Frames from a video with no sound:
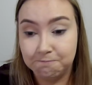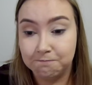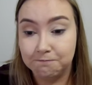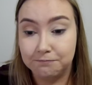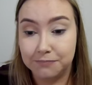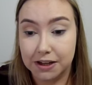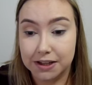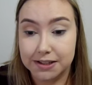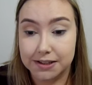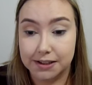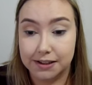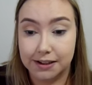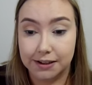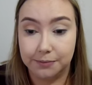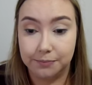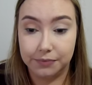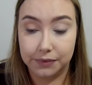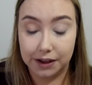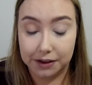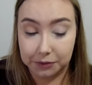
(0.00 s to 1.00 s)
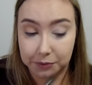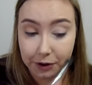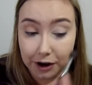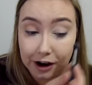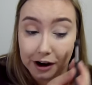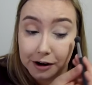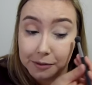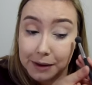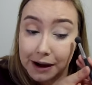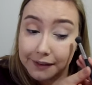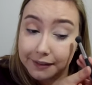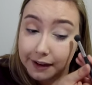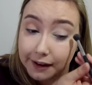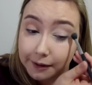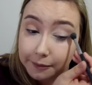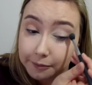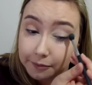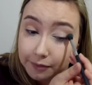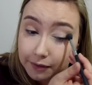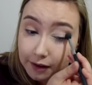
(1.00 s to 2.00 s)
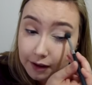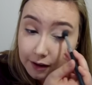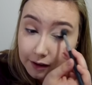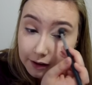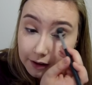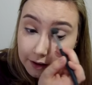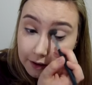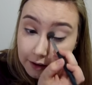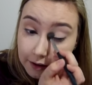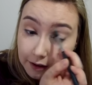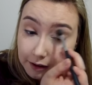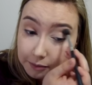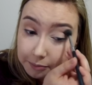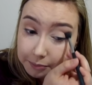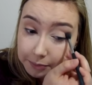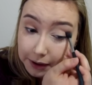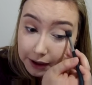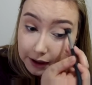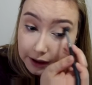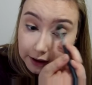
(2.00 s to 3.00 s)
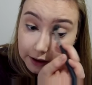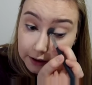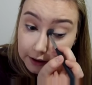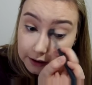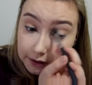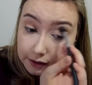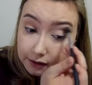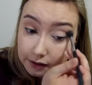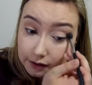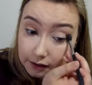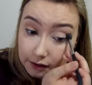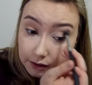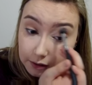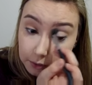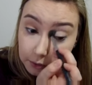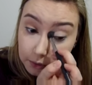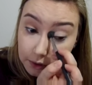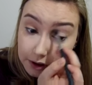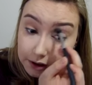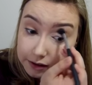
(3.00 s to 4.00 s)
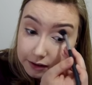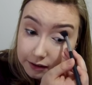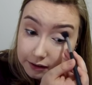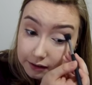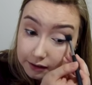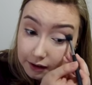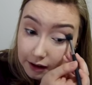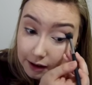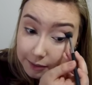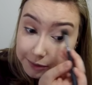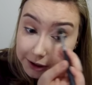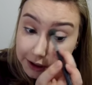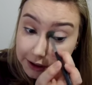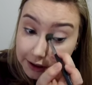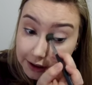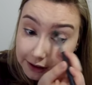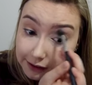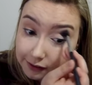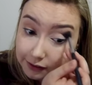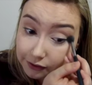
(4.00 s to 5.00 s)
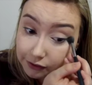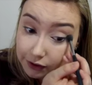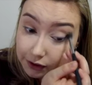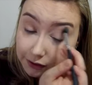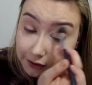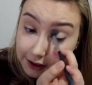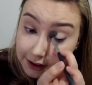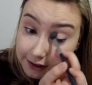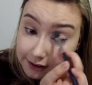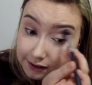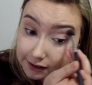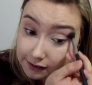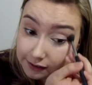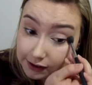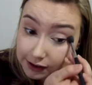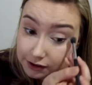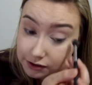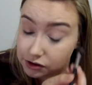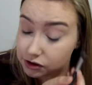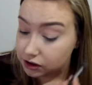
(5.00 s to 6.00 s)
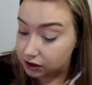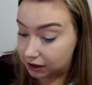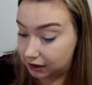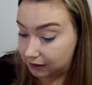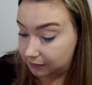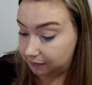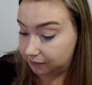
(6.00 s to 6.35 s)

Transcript: Basically, is where I'm at there. But what's coming next for the rest of this year?